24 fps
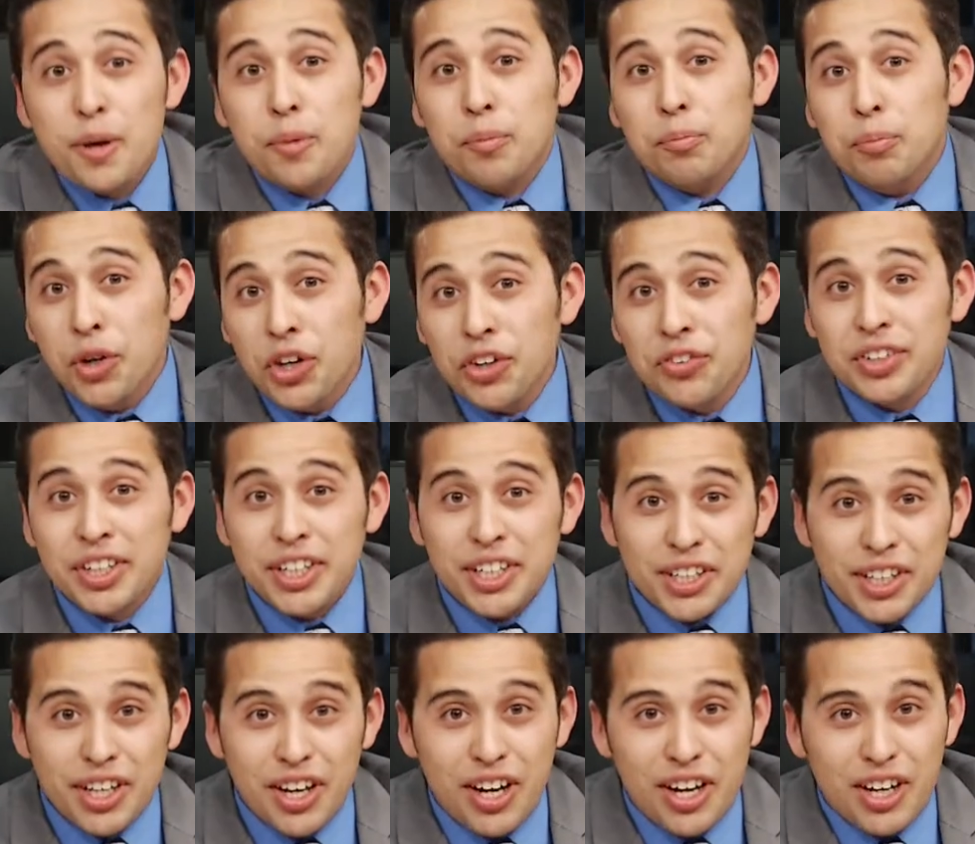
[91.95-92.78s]
Moving
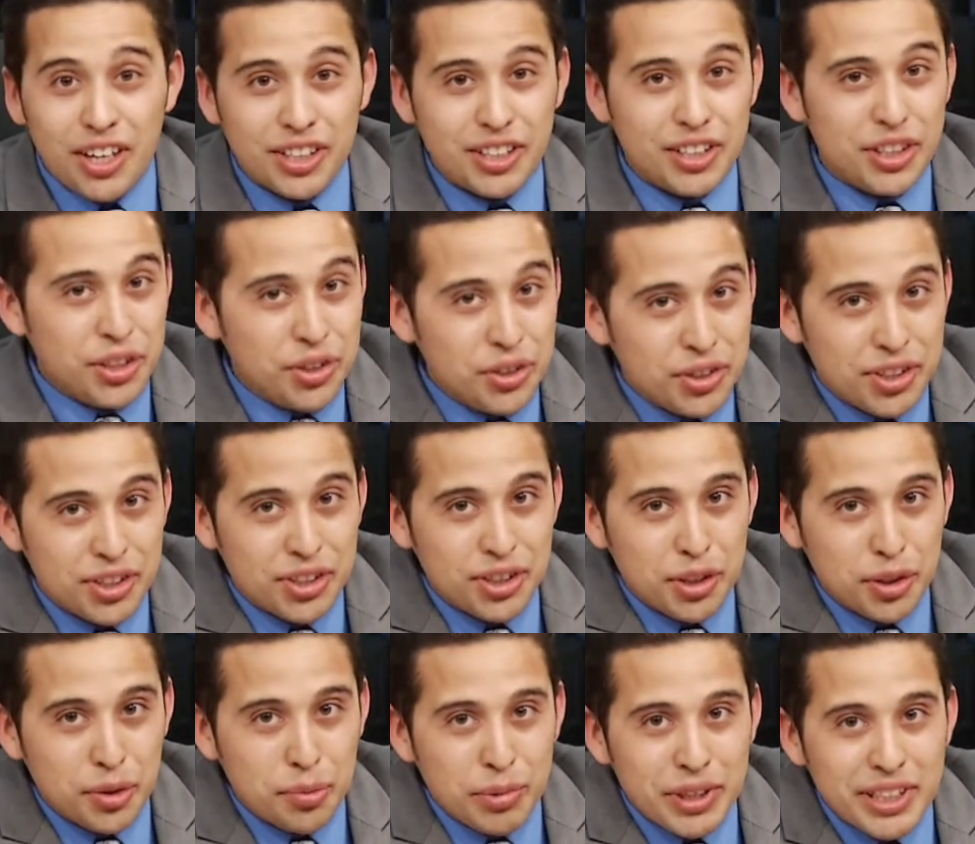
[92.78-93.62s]
along,
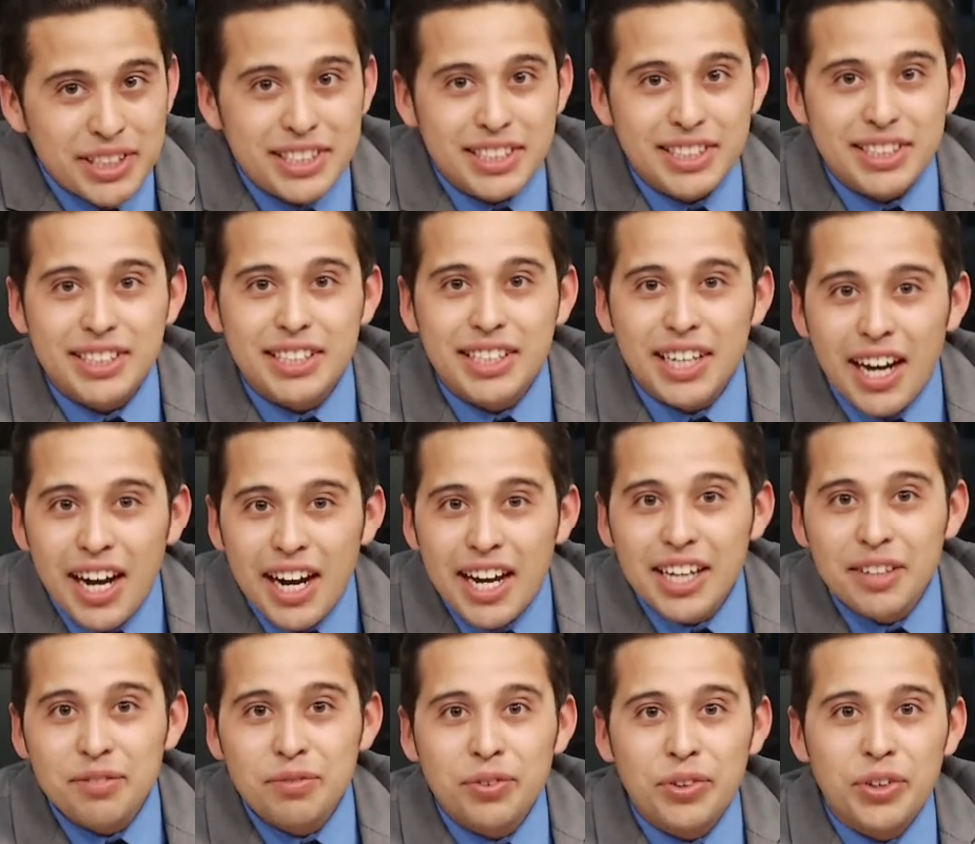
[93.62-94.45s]
YouTube, it's
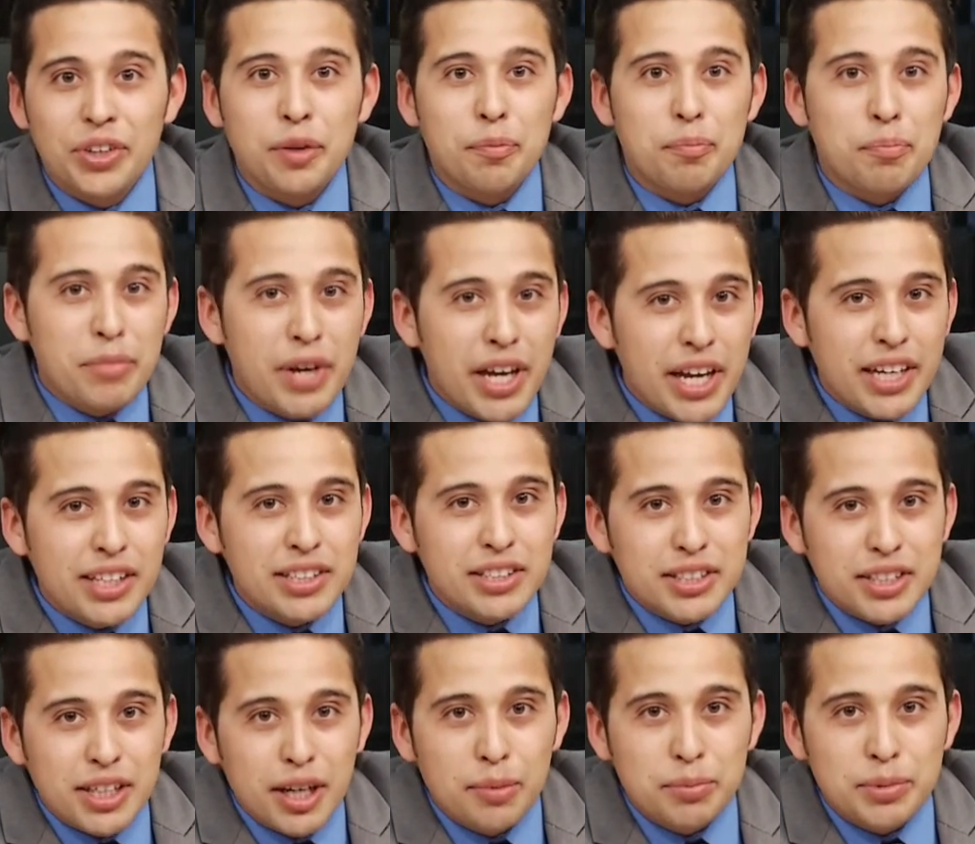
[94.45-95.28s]
time for the main
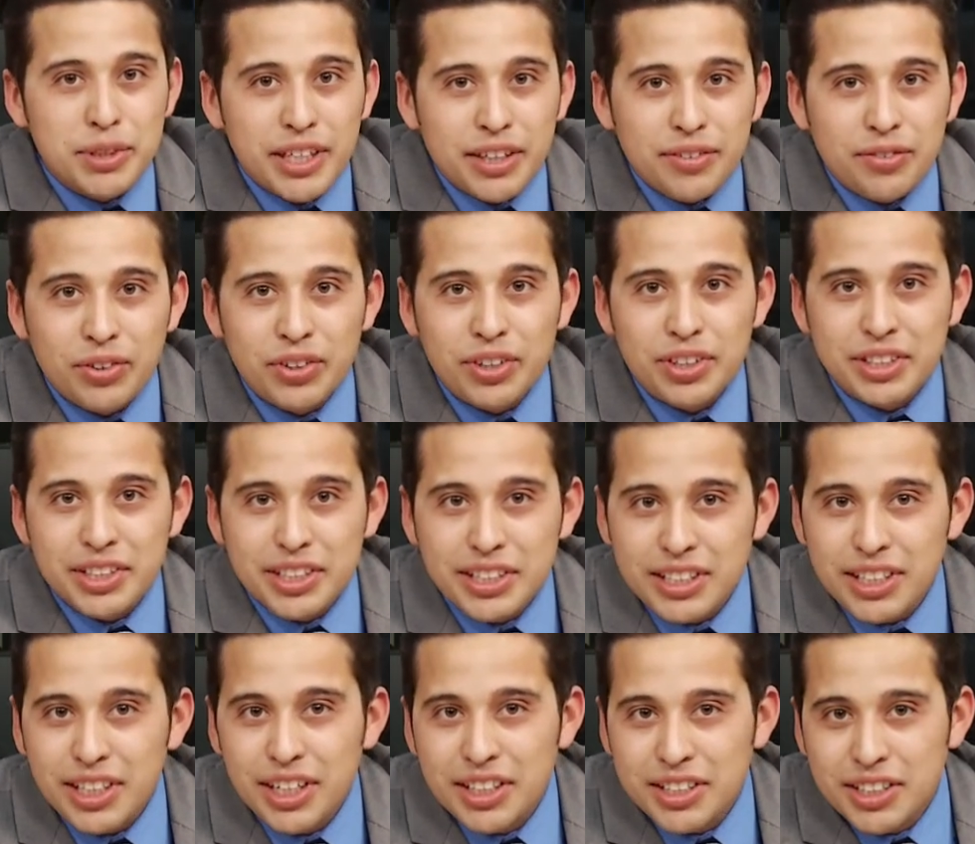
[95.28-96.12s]
subject for the
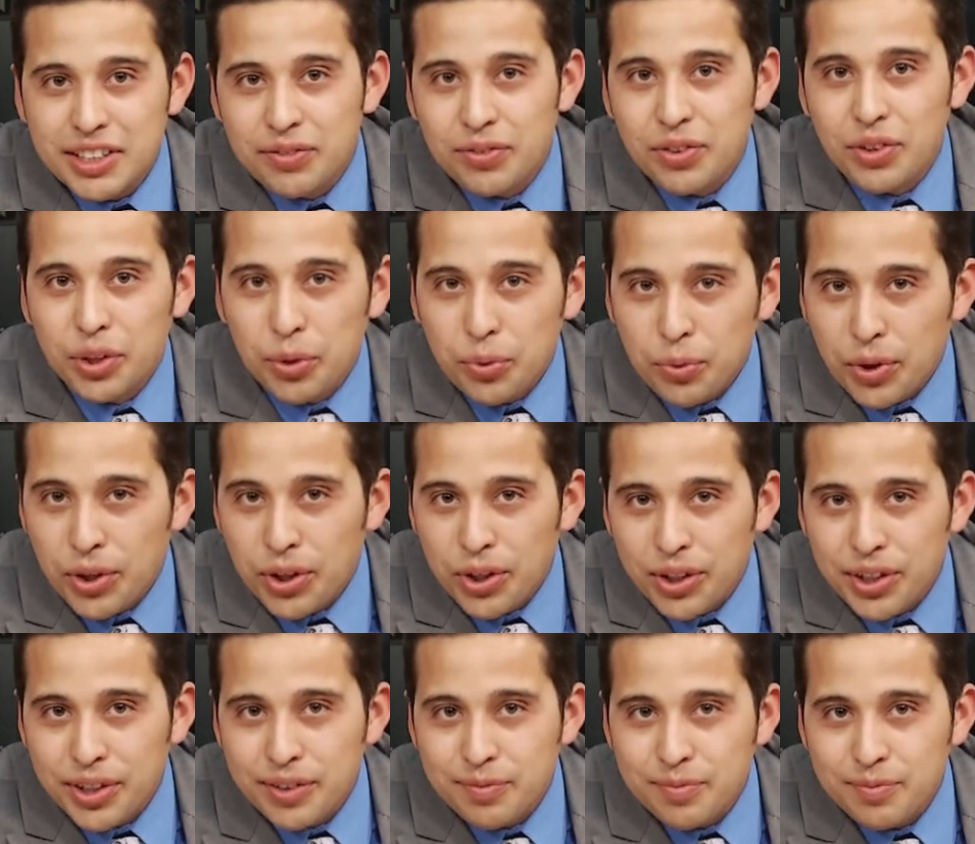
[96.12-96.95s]
discussion for the
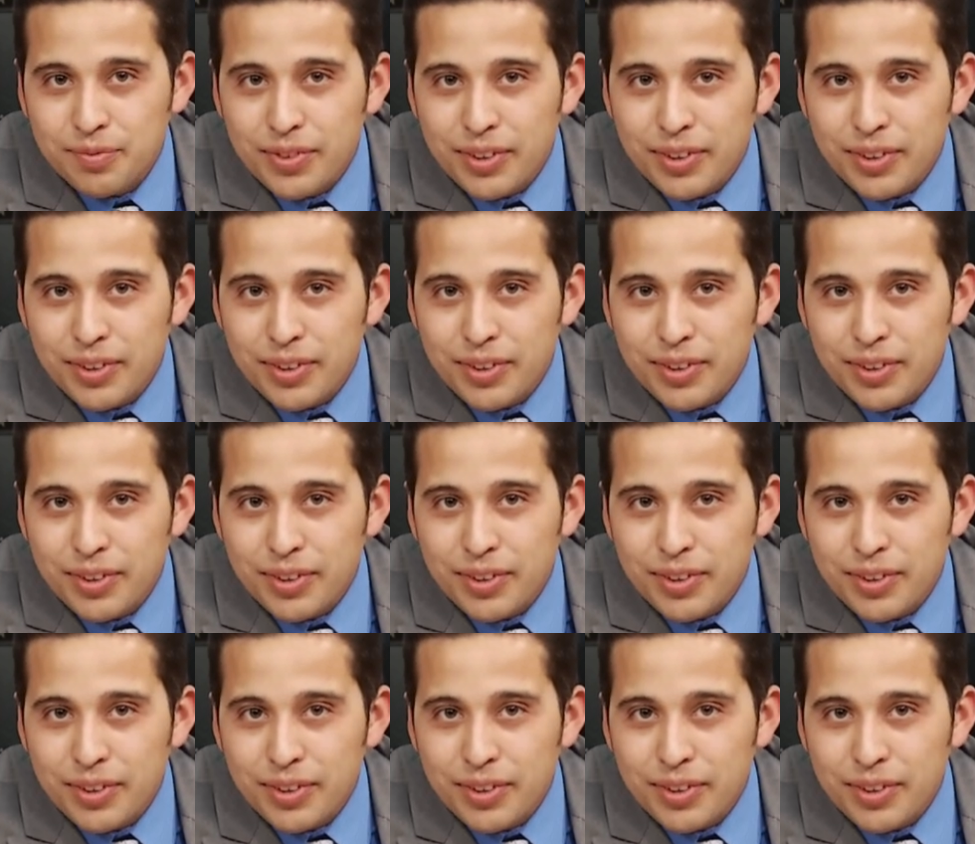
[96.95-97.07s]
word.